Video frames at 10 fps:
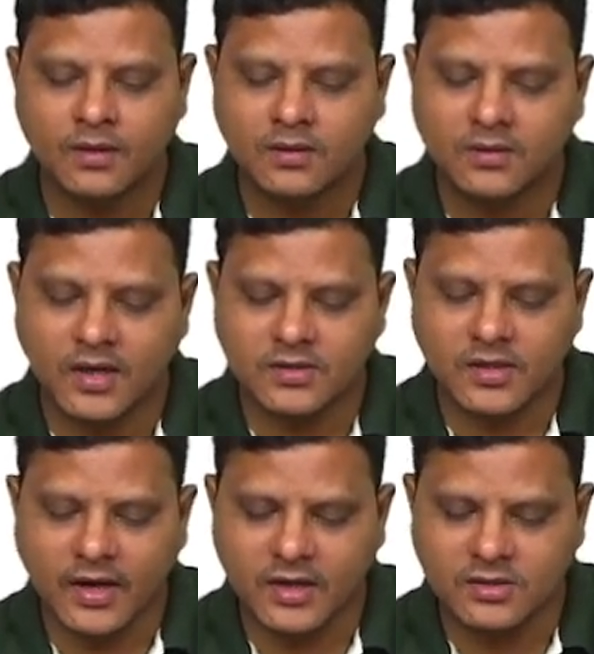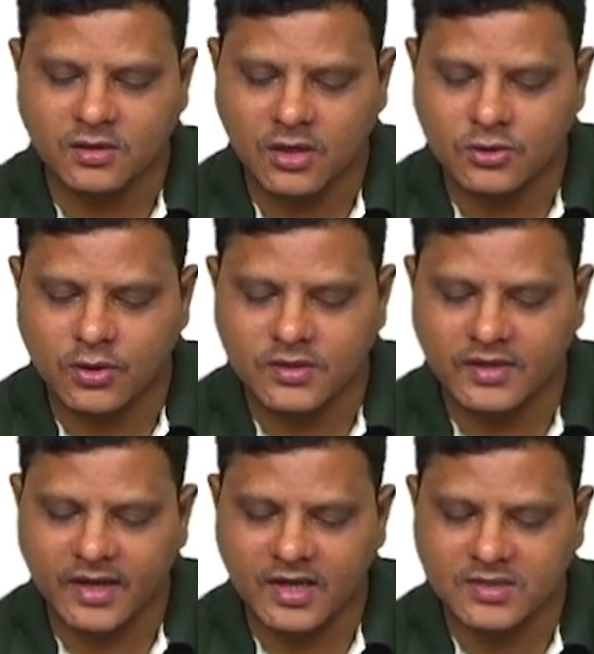then standards on assurance
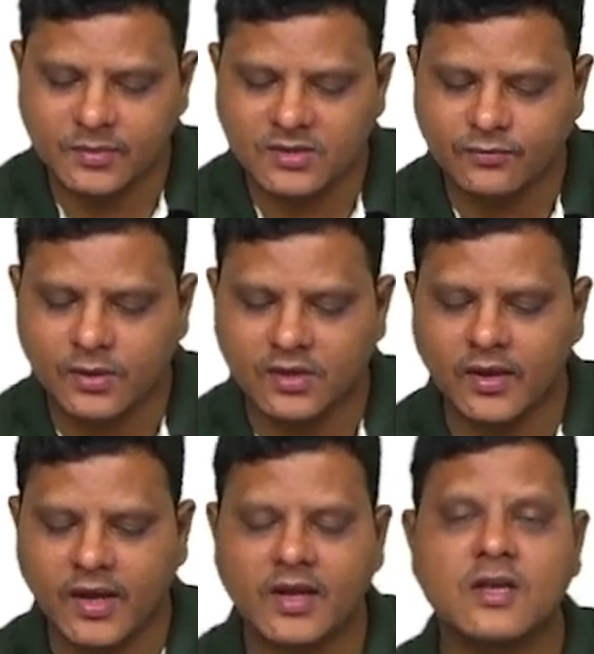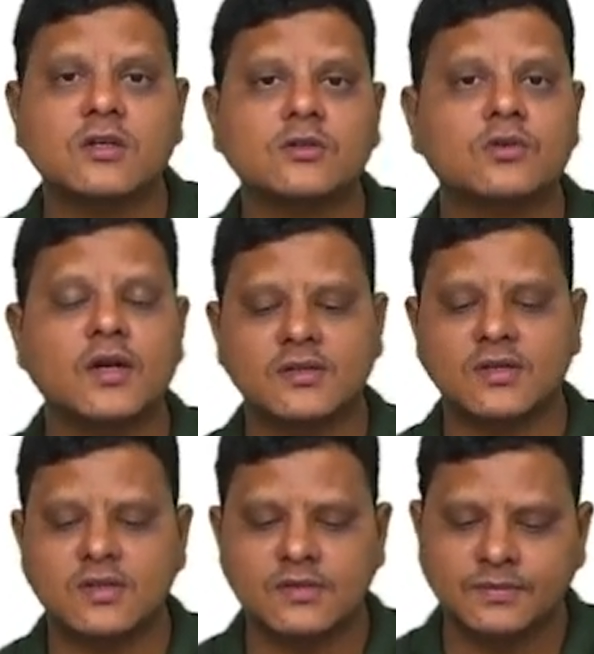engagements for the various assurances,